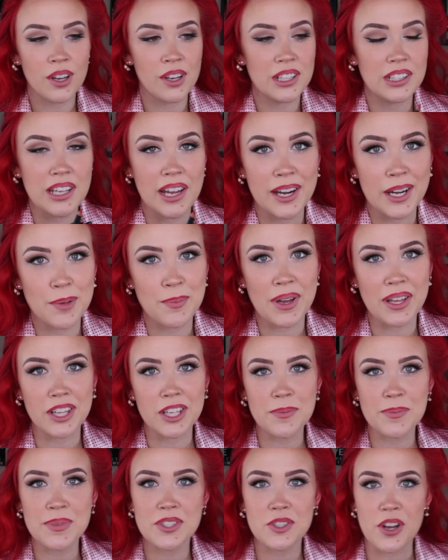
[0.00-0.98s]
Lining my
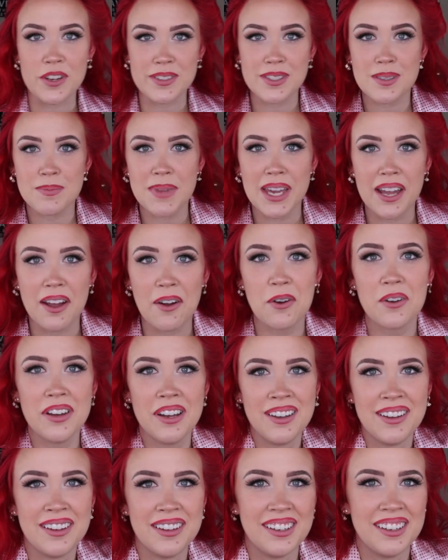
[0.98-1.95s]
lips stresses me out.
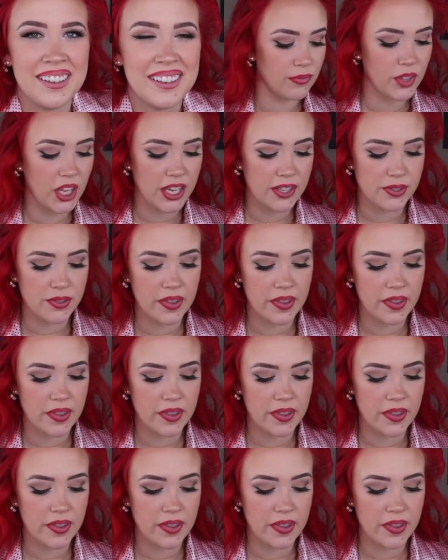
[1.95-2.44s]
Okay,